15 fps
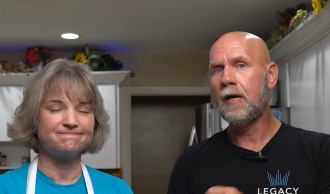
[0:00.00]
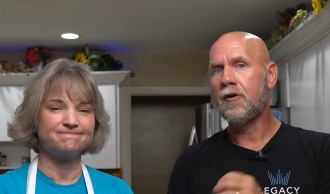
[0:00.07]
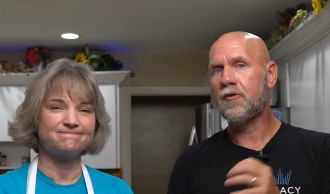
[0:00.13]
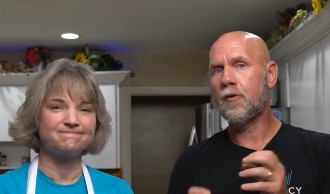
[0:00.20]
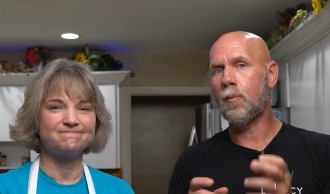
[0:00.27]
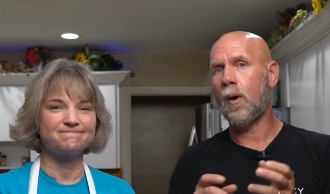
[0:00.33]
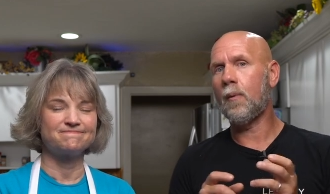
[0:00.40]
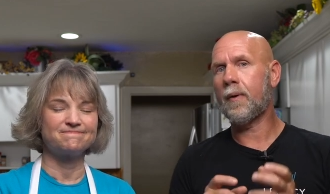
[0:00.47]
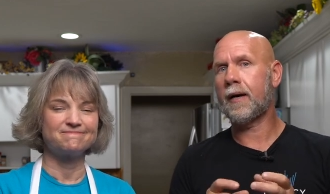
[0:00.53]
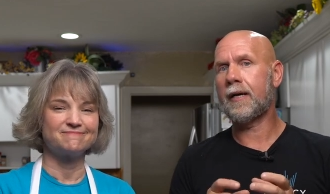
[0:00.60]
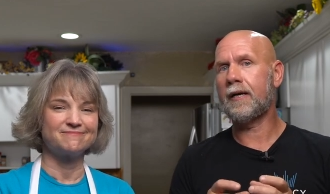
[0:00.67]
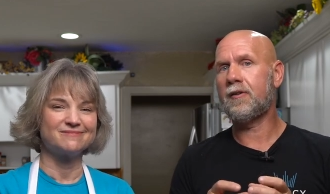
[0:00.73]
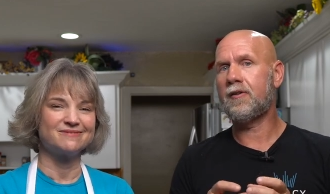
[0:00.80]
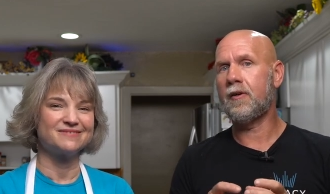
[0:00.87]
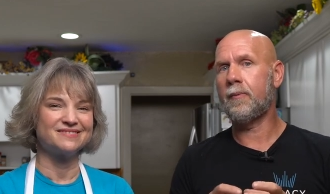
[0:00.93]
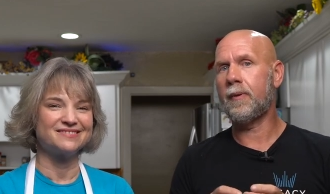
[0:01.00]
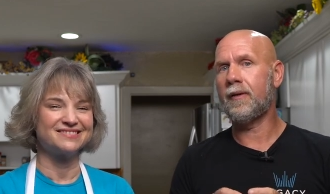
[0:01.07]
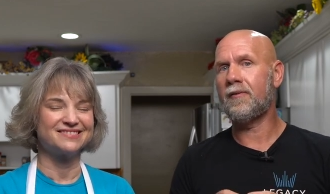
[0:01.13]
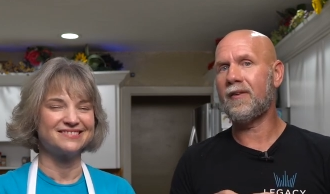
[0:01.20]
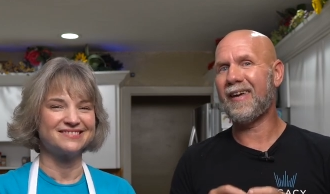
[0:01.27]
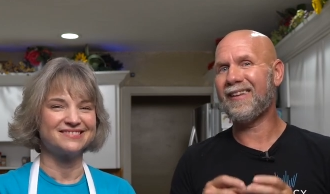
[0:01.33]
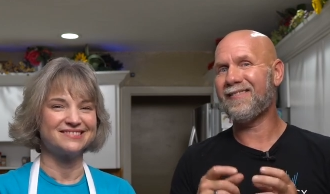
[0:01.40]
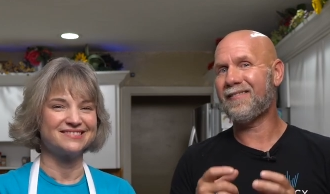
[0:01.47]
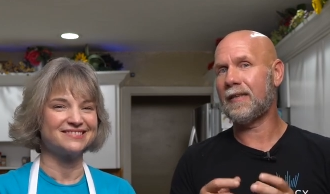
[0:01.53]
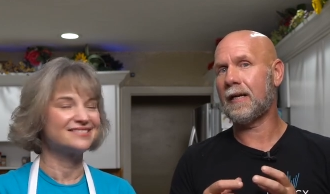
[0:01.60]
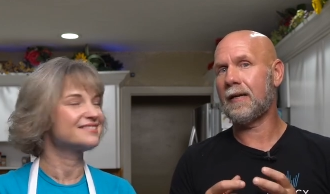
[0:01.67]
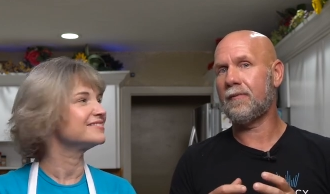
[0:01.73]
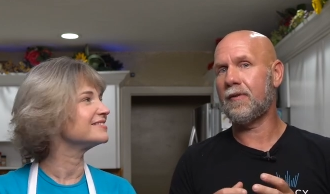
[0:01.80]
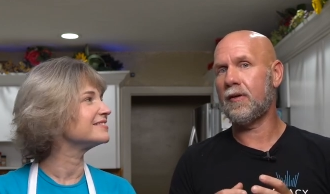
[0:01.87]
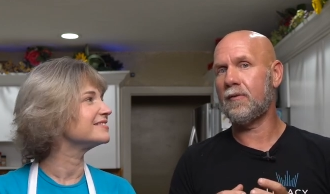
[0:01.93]
Speaker 1: So what we're gonna do is
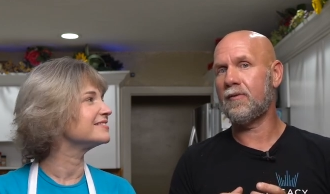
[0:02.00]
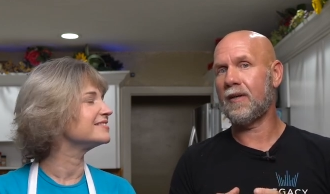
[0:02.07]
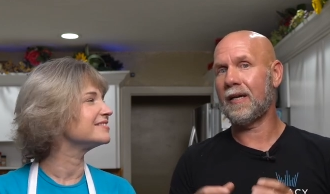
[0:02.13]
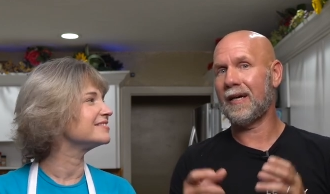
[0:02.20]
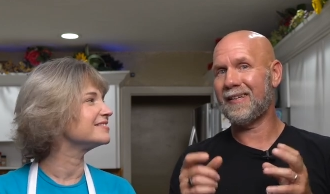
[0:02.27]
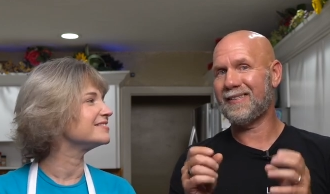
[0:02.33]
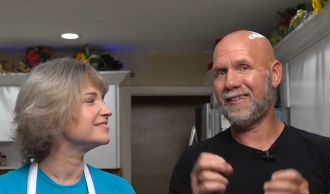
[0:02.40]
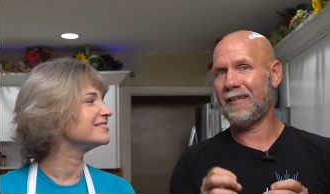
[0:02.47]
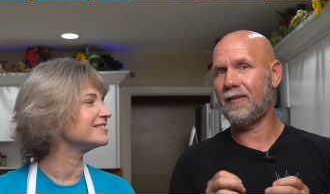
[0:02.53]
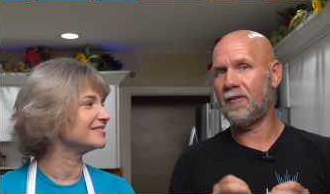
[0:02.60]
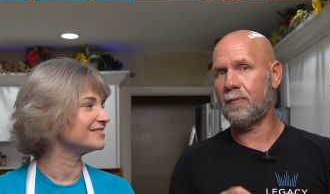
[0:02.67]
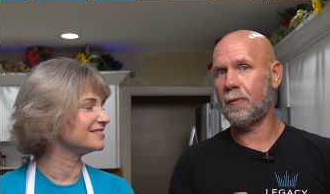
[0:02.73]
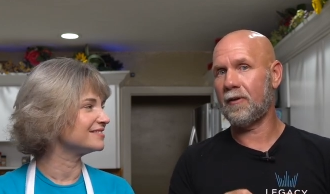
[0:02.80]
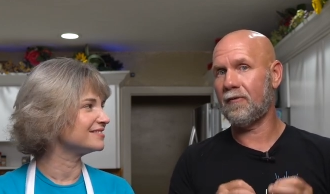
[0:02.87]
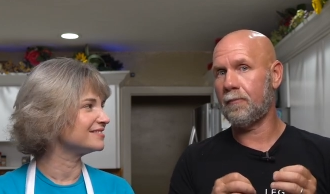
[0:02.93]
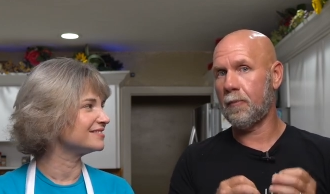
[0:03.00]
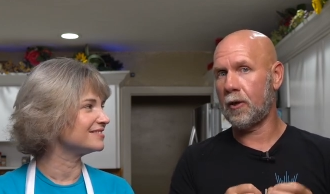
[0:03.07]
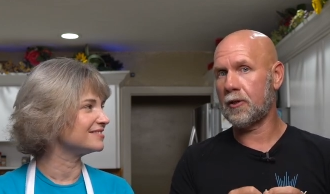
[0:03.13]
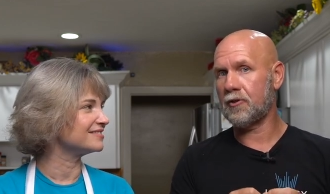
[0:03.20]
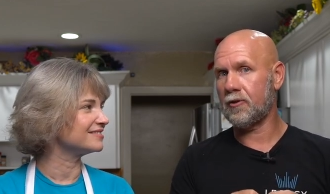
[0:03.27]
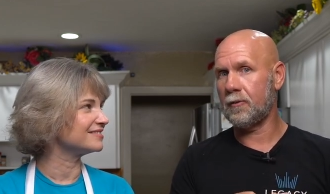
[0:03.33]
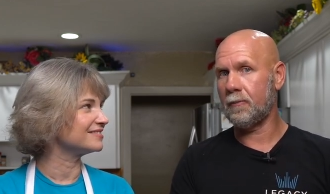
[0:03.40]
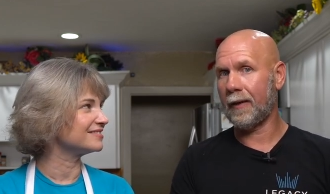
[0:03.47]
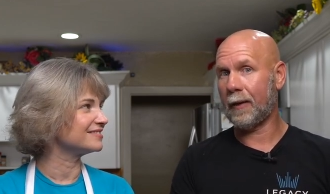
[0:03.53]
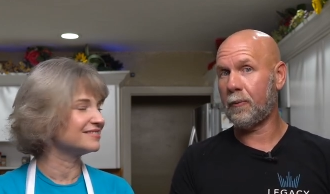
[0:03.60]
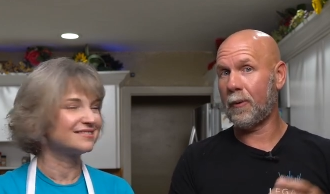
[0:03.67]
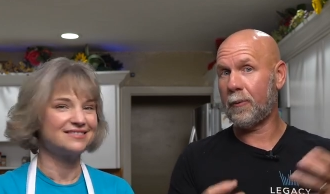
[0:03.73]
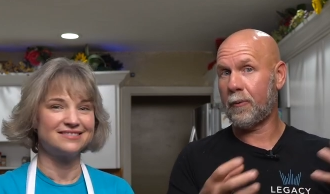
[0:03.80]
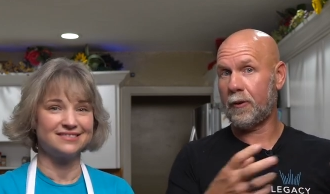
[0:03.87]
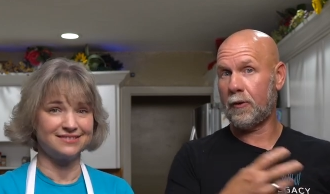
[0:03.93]
instead of using a teaspoon of marjoram like
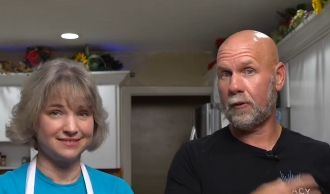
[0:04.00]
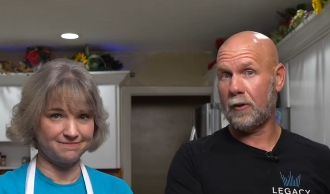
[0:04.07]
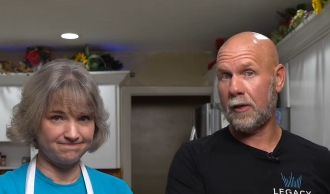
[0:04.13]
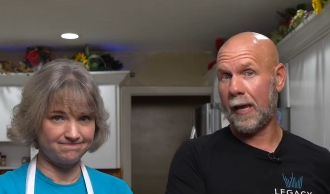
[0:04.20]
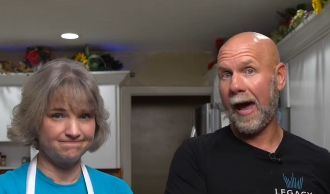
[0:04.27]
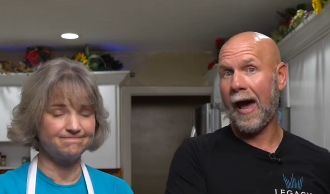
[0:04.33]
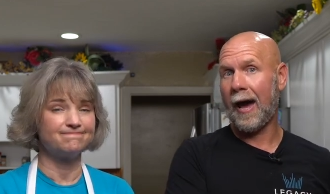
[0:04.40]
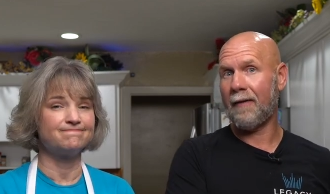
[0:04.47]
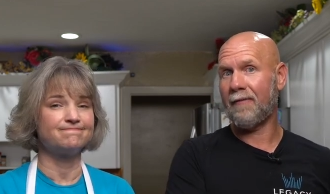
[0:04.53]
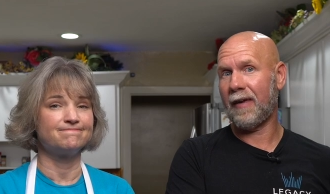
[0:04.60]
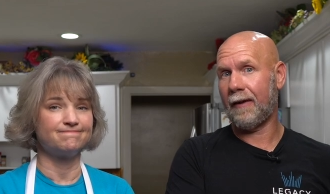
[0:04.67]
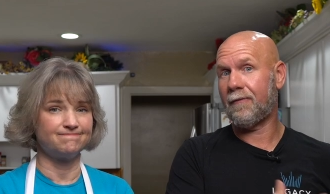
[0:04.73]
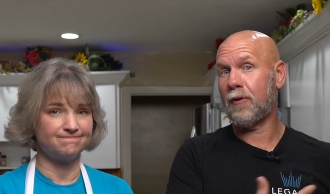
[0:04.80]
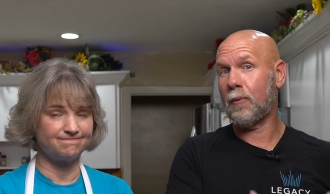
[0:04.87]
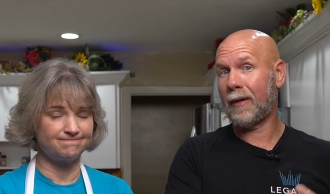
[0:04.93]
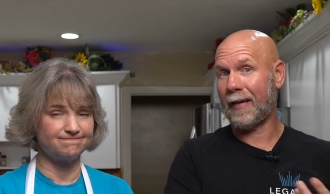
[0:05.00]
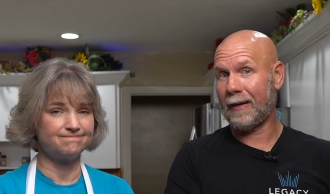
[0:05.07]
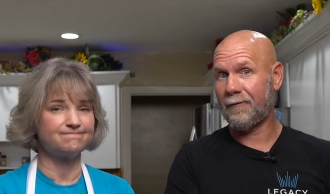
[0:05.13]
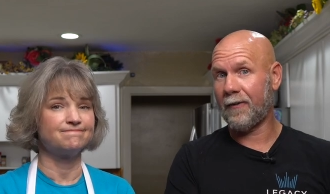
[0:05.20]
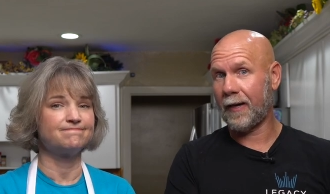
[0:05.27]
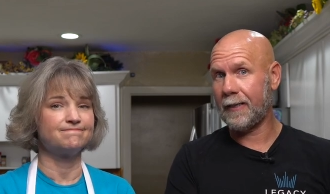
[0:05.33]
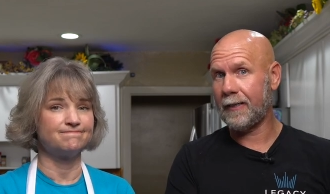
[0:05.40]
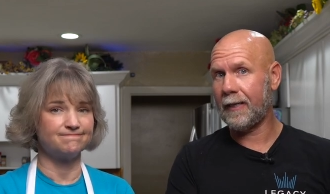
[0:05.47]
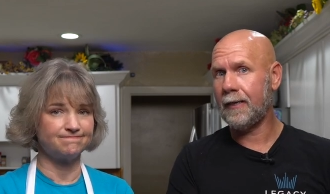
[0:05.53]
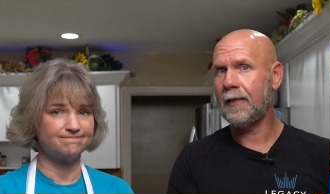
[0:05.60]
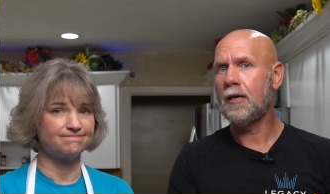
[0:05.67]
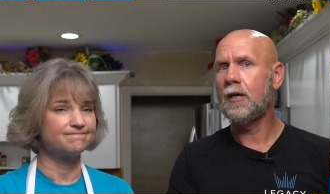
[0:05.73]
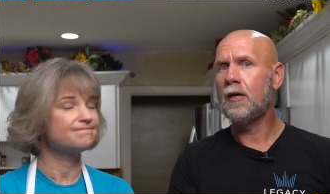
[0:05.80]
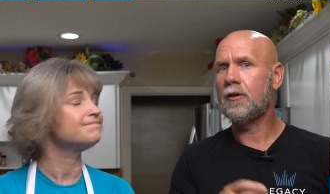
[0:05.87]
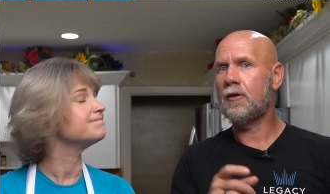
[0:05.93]
we would have if you can find it,
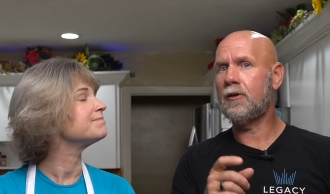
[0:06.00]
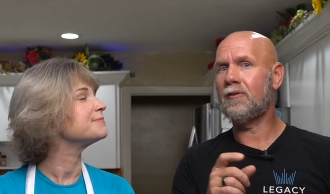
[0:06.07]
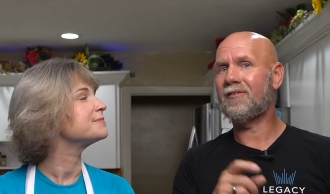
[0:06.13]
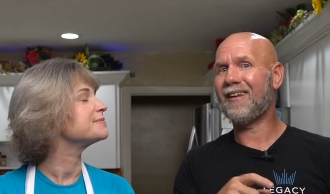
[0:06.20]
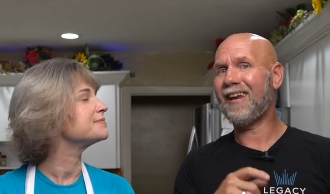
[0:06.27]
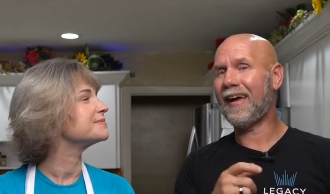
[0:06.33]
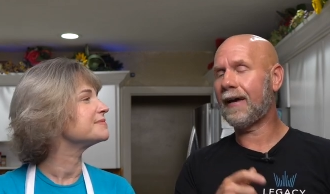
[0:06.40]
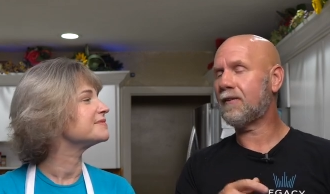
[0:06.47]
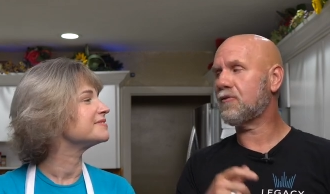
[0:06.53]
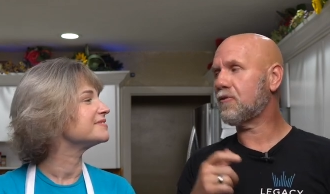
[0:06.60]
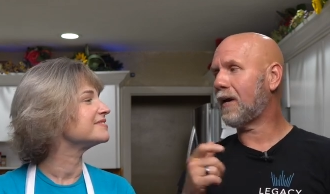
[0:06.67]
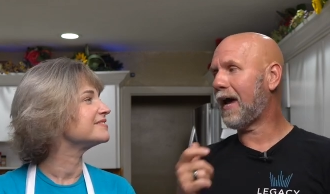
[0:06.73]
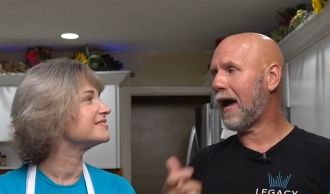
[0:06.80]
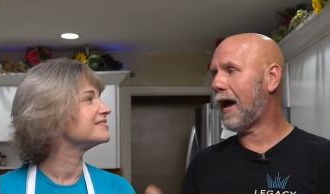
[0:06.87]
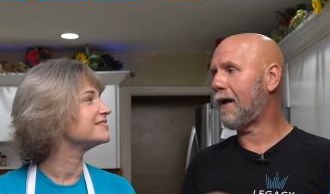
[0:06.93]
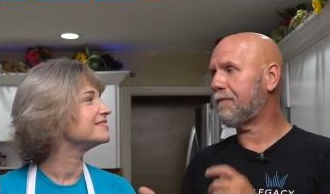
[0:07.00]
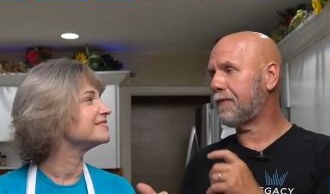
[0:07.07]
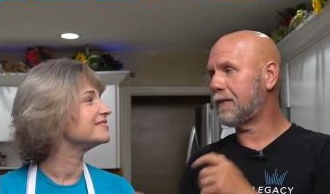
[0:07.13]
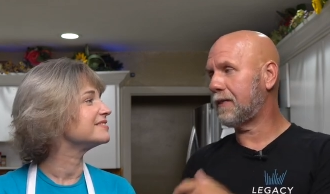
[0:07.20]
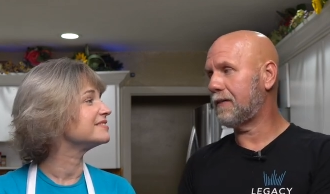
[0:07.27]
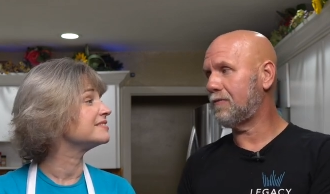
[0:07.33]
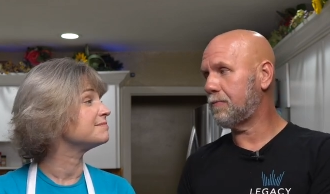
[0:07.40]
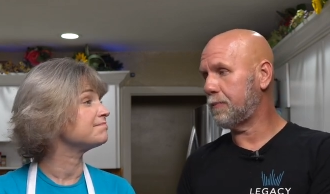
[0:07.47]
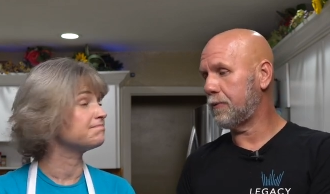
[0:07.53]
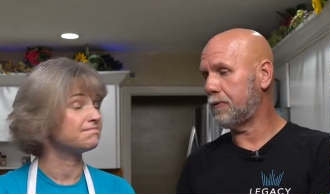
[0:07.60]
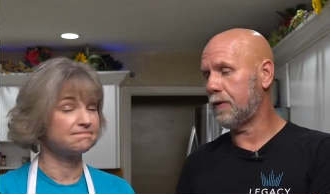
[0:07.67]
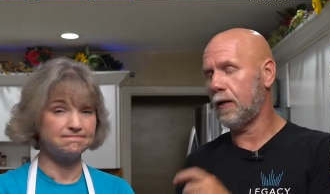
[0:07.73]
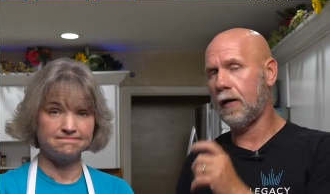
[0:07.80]
use an extra half a teaspoon